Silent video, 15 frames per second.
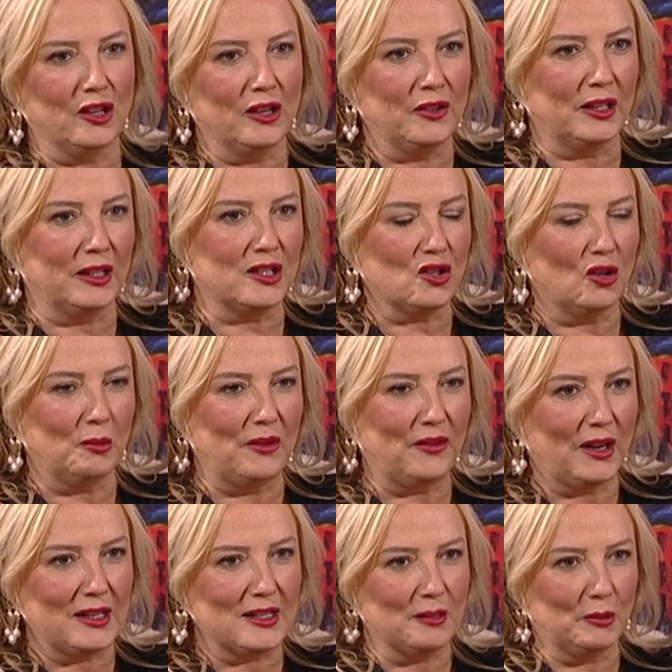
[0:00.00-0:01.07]
I think it's going to be
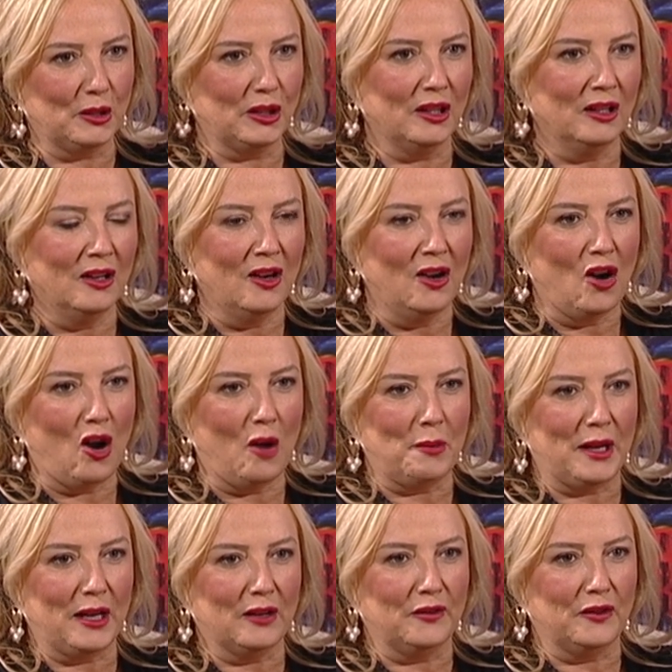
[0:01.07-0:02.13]
very similar up
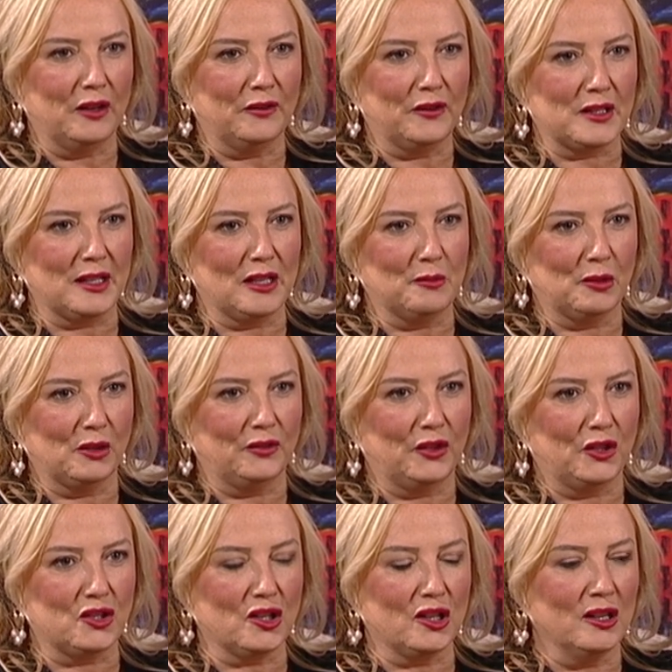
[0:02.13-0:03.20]
here for the foreseeable
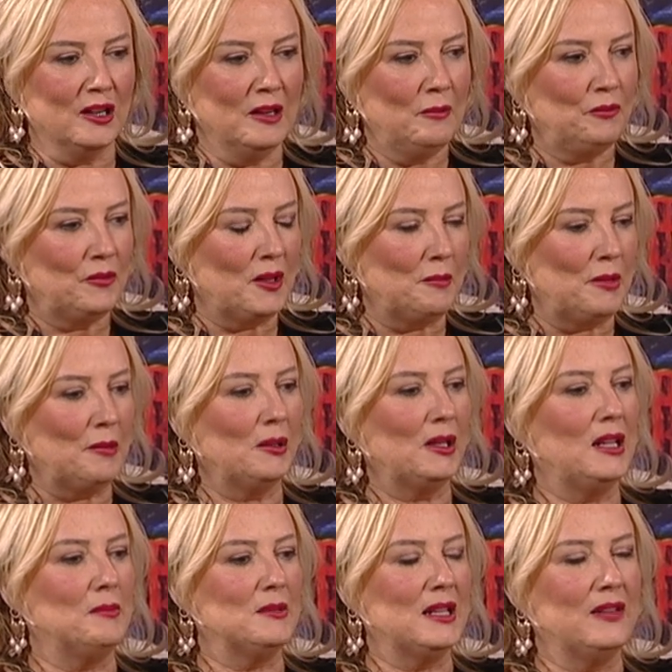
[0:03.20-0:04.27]
future. And people
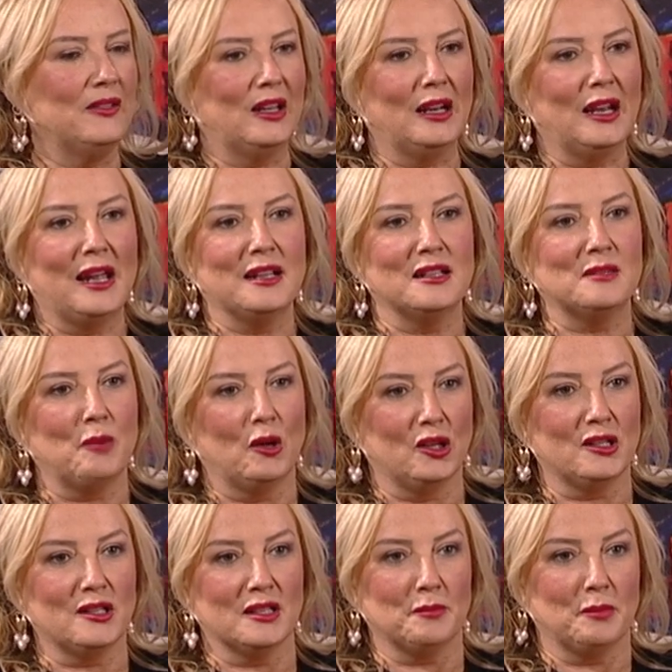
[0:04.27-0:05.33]
keep saying that Alliance
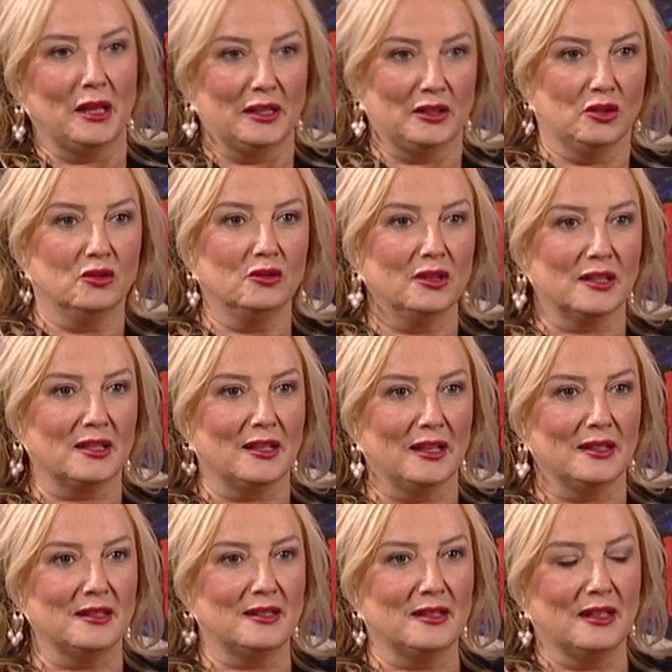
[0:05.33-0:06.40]
bounce has plateaued,
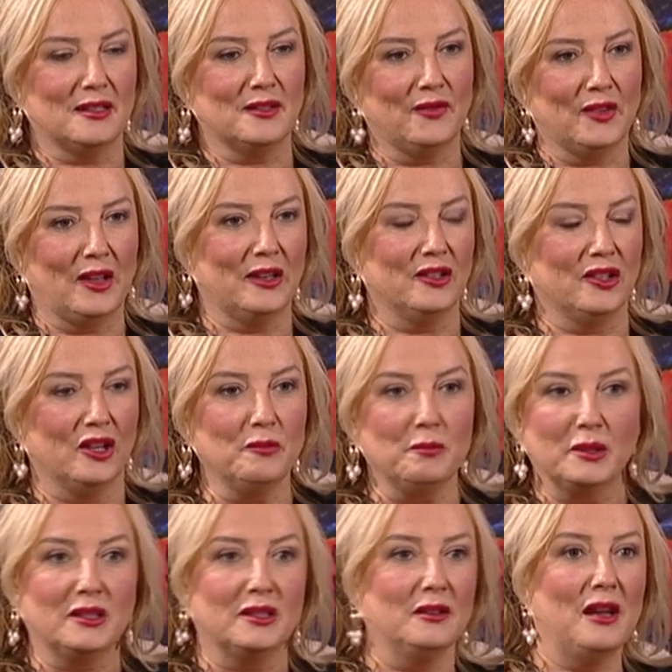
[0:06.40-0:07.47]
it's flattened out,
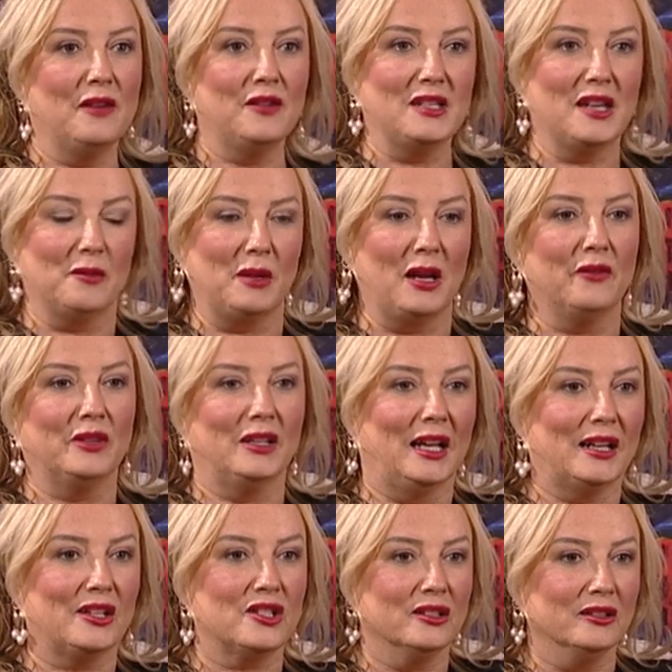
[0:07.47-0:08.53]
but every time we have an
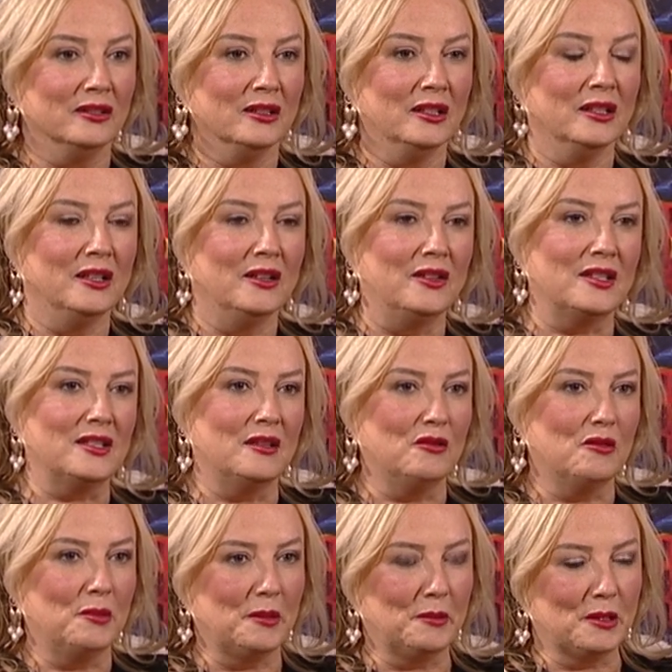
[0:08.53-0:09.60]
election, they seem
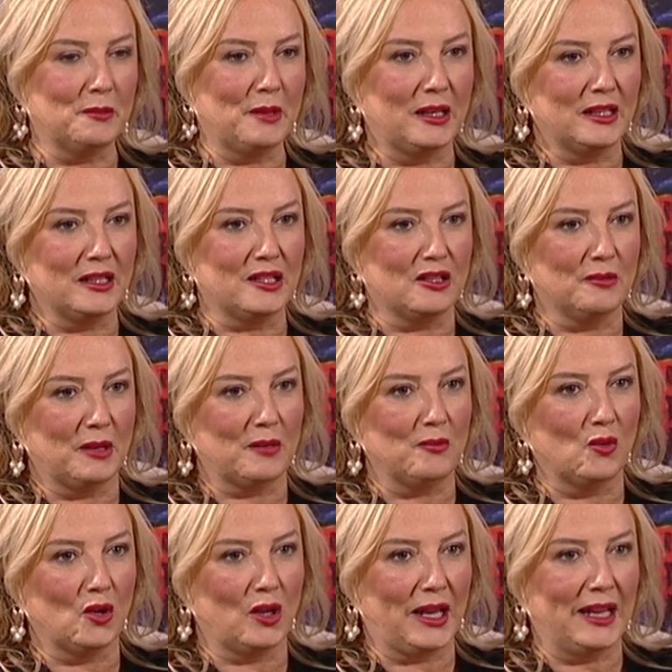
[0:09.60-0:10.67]
to be able to manage to make
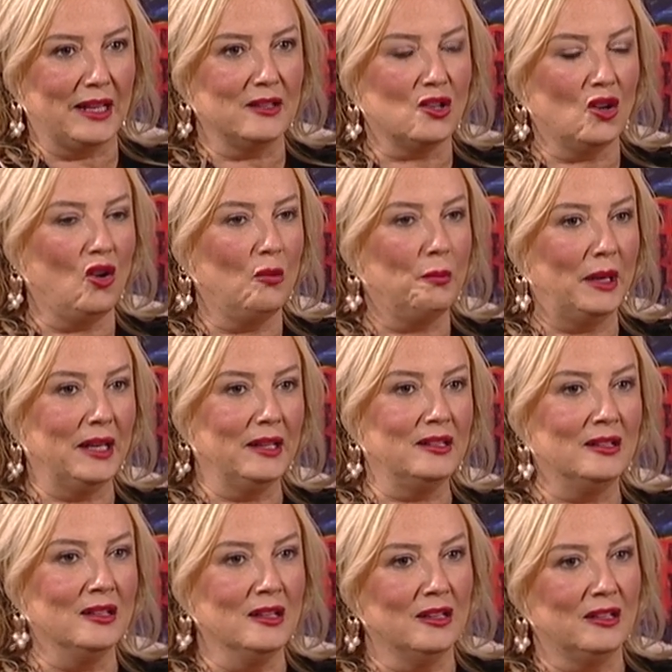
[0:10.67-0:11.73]
more gains,
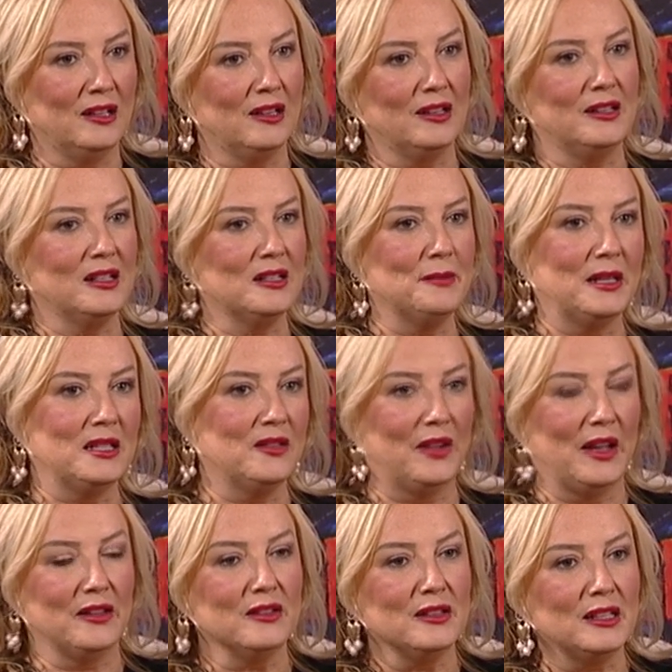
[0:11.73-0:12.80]
albeit not at the expense of
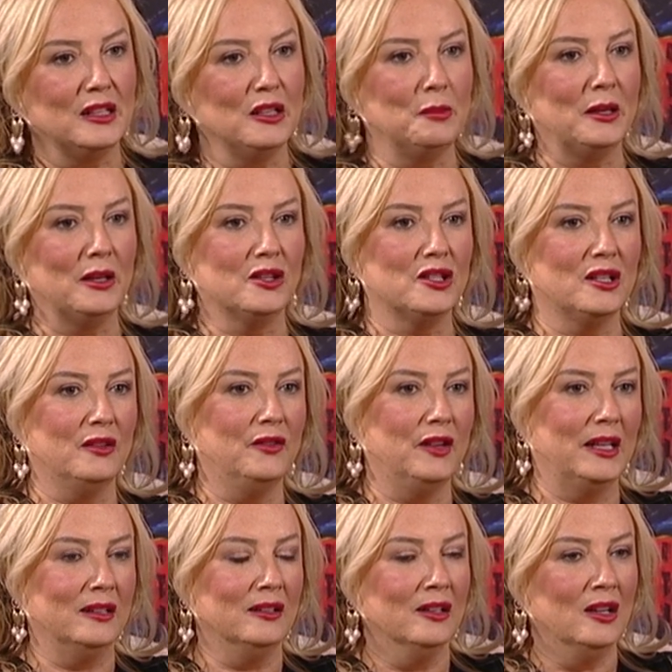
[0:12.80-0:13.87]
either the DUP or Sinn
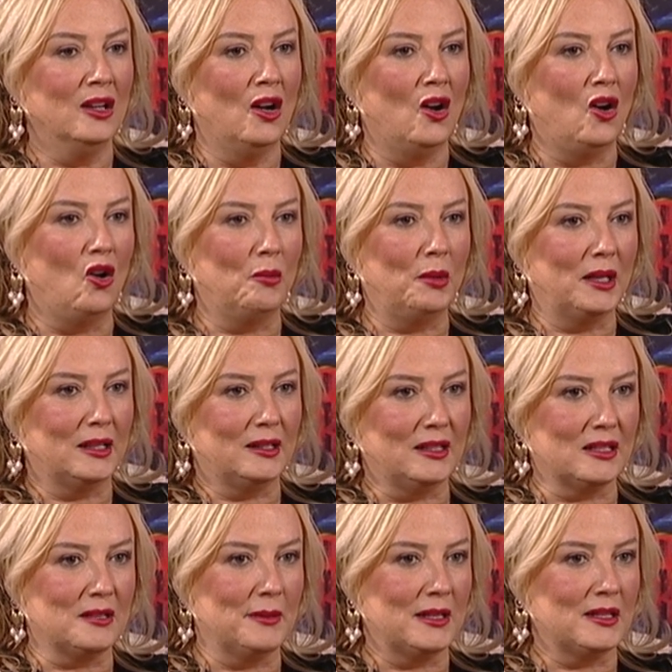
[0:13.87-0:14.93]
Féin, albeit at the
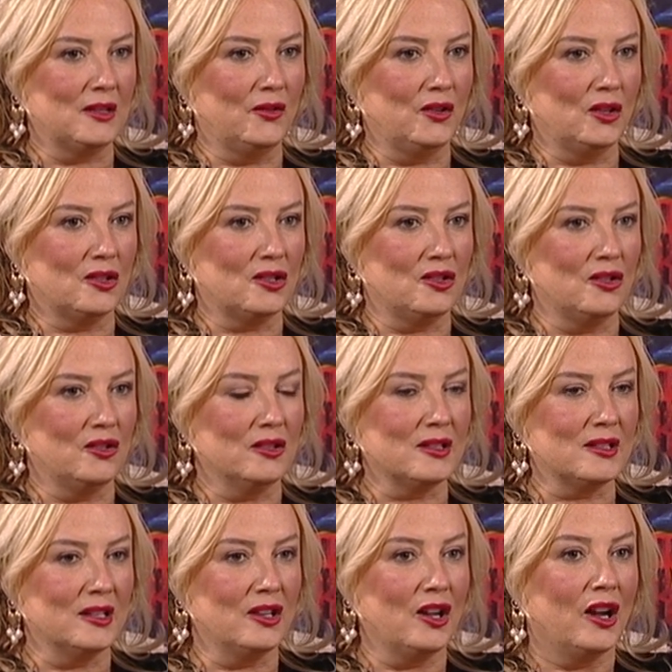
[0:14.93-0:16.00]
expense of the Ulster
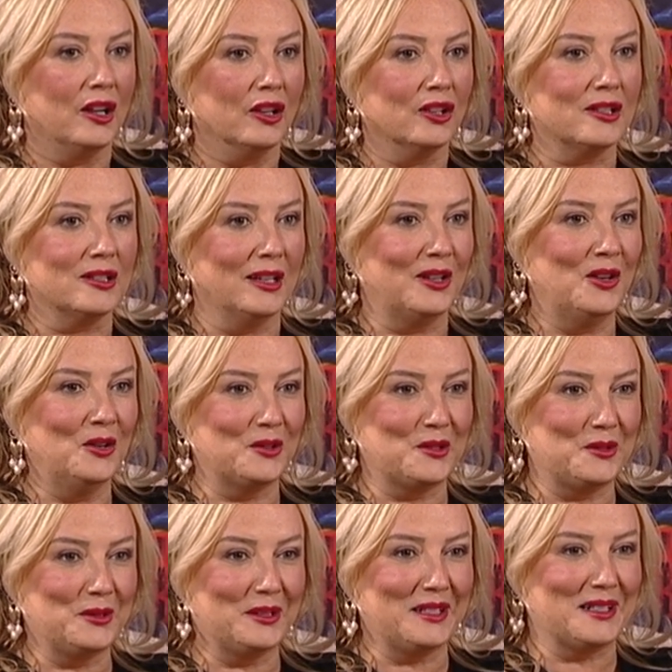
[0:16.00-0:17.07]
Unionists, and now it looks like
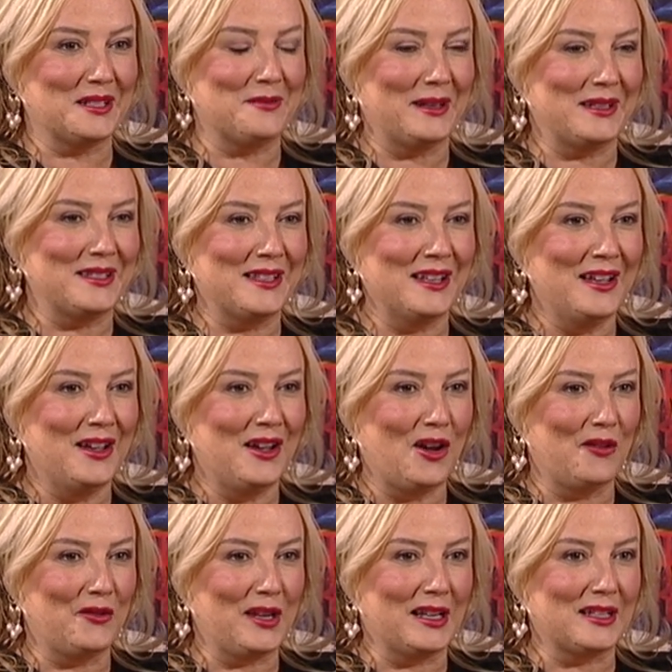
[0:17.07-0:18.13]
also at the expense
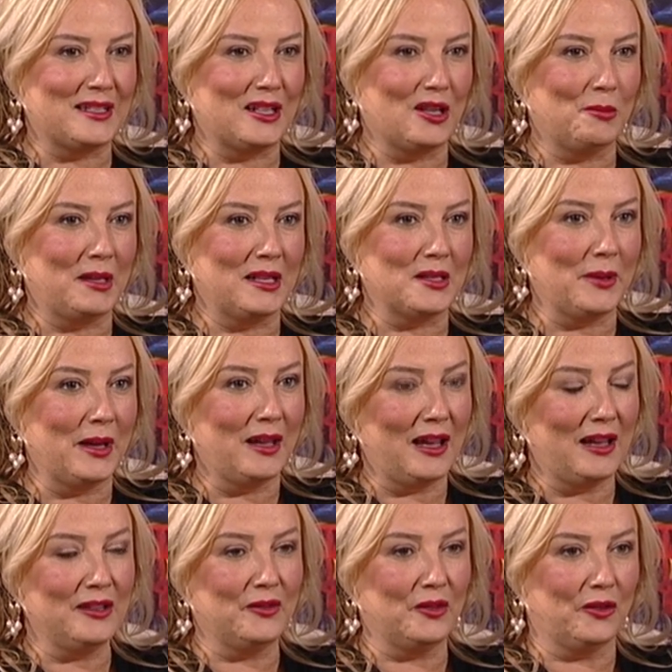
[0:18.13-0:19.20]
of the SDLP as well,
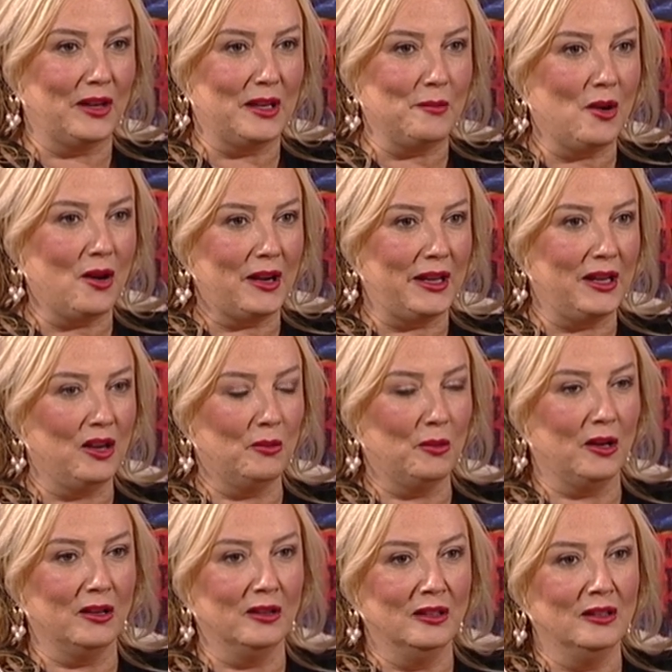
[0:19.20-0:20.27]
and of the Green Party, who
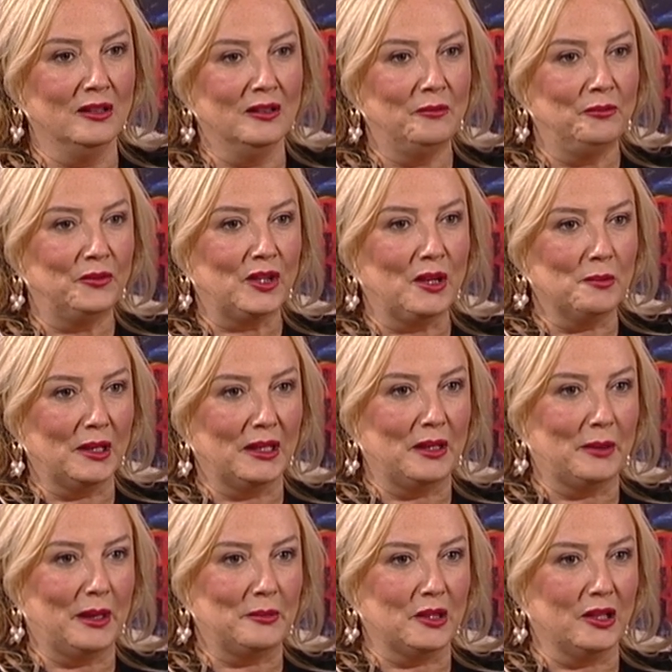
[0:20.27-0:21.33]
were completely
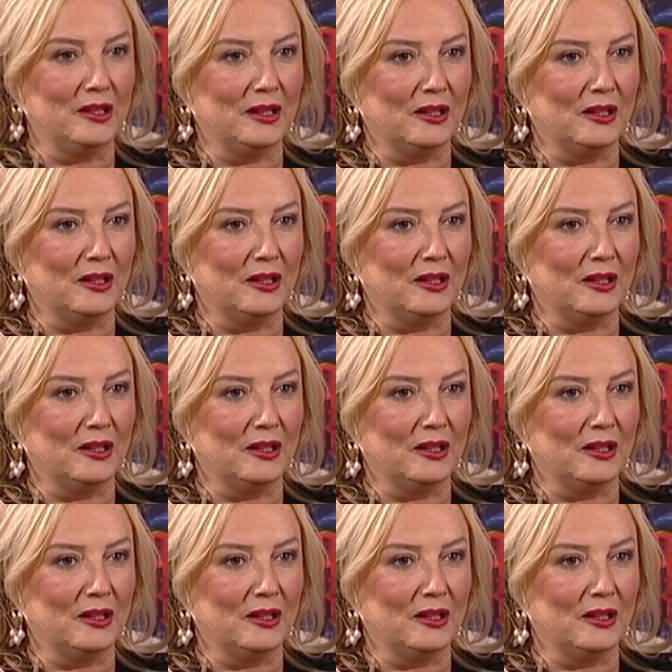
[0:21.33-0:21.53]
wiped out.